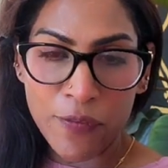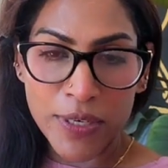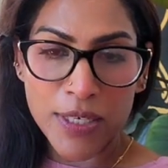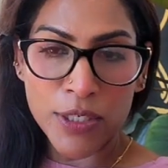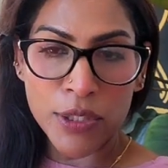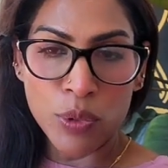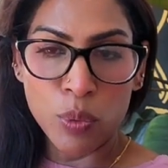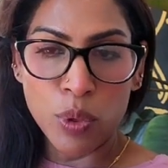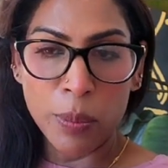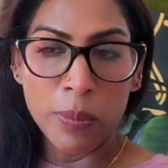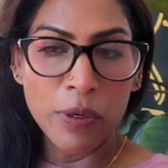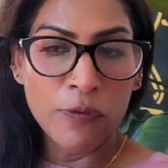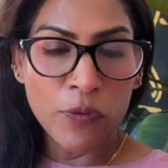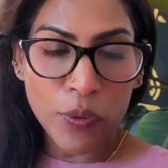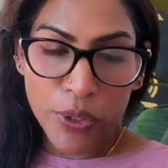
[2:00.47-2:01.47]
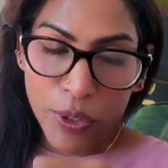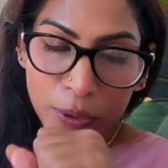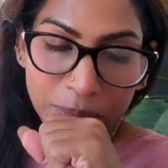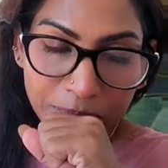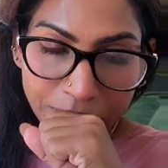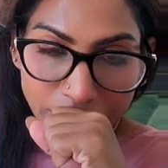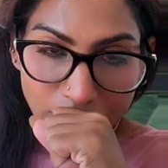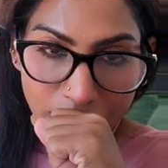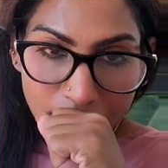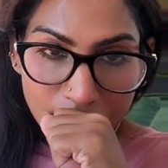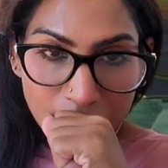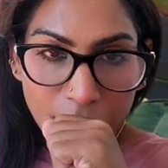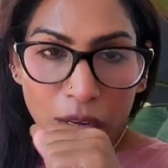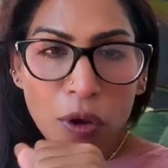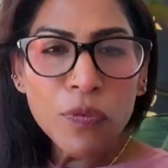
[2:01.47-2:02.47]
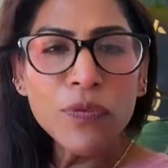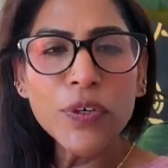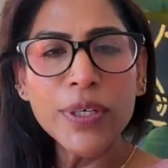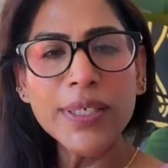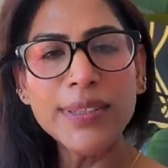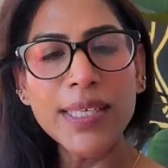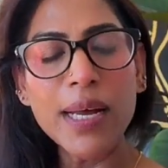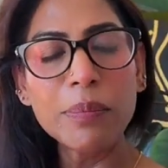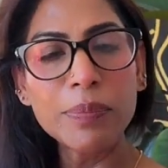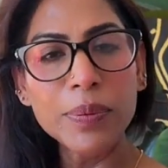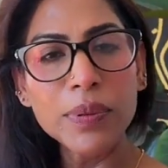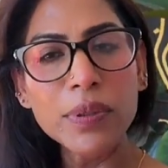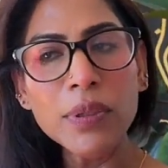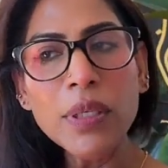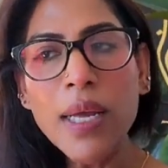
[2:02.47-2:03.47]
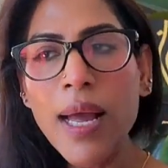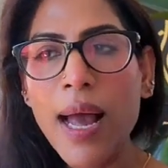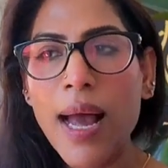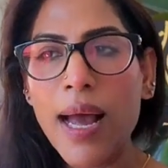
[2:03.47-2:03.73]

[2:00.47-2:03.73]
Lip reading: if it is suitable for you. For example,